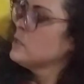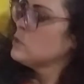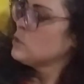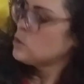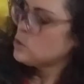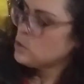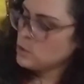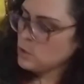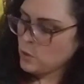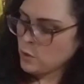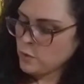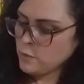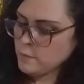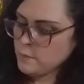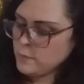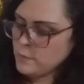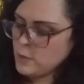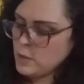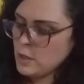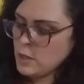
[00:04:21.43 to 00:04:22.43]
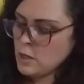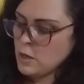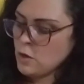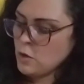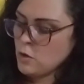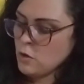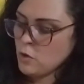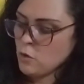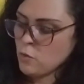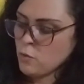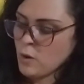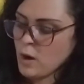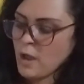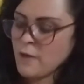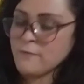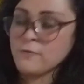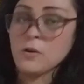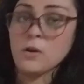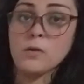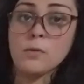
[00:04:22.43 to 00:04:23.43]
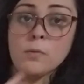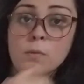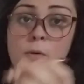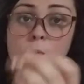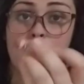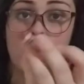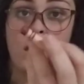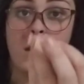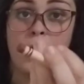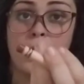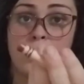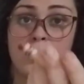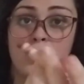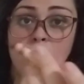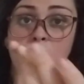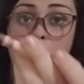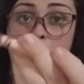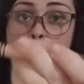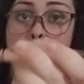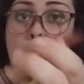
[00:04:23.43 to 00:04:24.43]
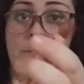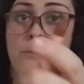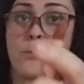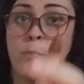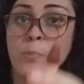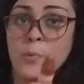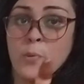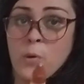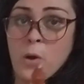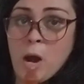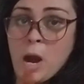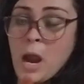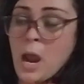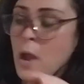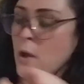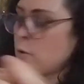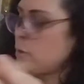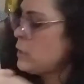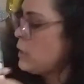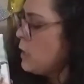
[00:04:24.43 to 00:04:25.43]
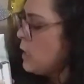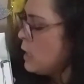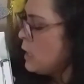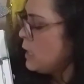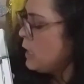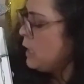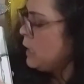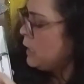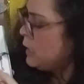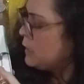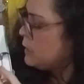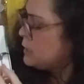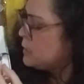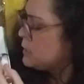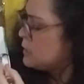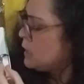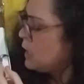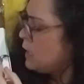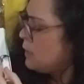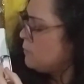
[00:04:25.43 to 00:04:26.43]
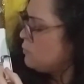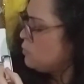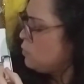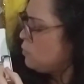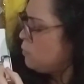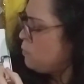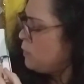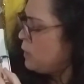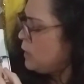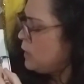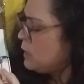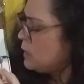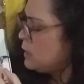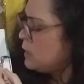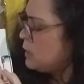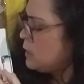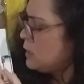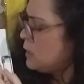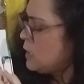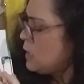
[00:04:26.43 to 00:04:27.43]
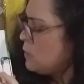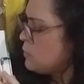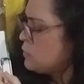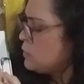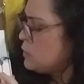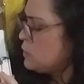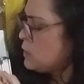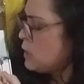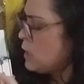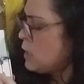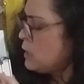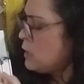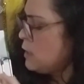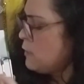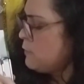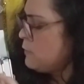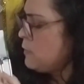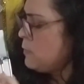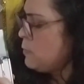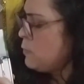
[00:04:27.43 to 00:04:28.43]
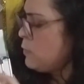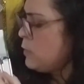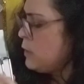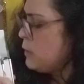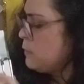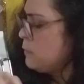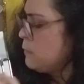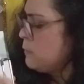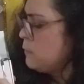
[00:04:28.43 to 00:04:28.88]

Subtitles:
So grab your color brown and it's time to paint outside of the bread